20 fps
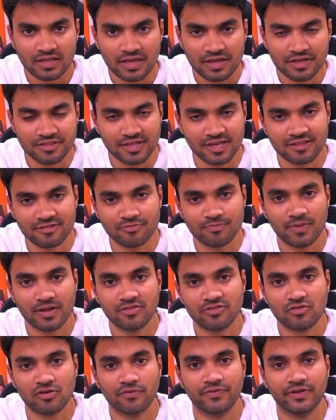6
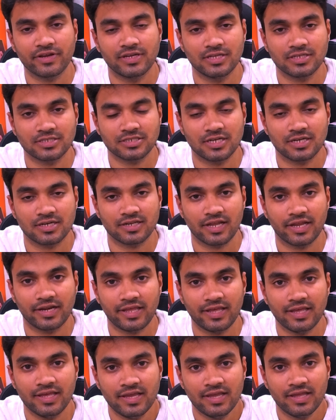months of industrial
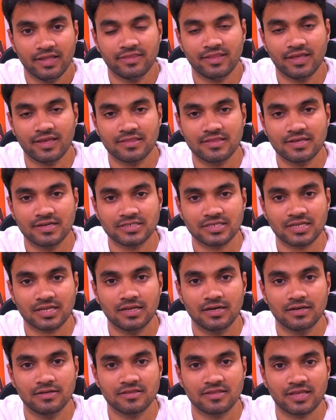training, they just
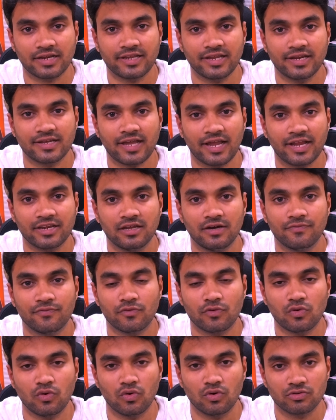learn certain kind
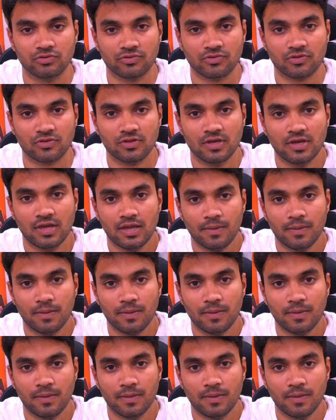of codes.